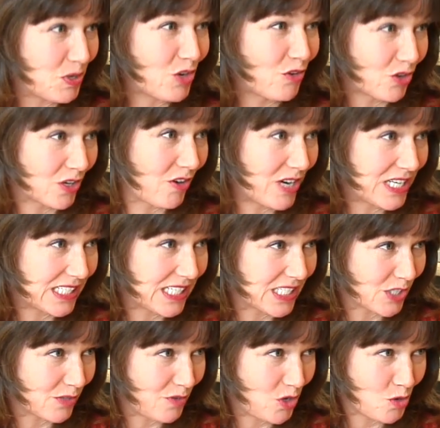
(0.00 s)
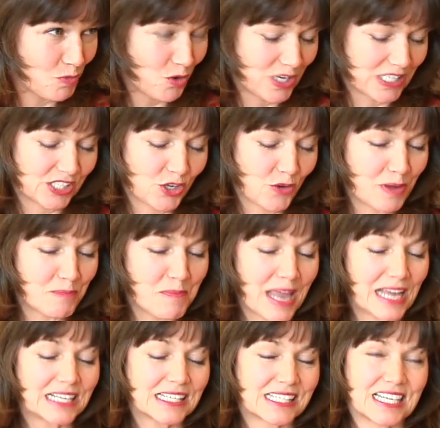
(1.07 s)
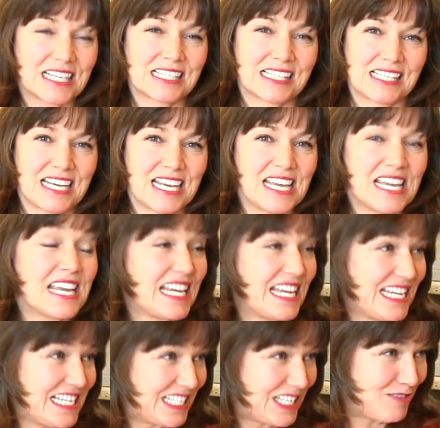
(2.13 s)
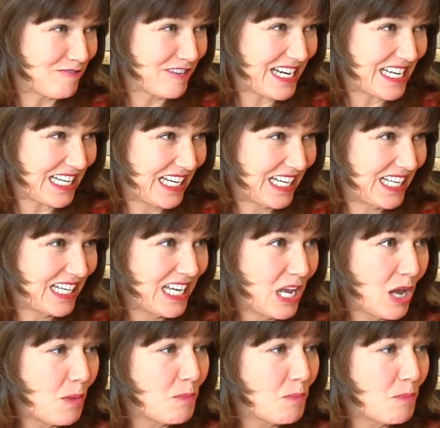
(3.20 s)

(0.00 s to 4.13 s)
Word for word: but you've got a great sense of humor. And so it Thank makes you. this easy reading,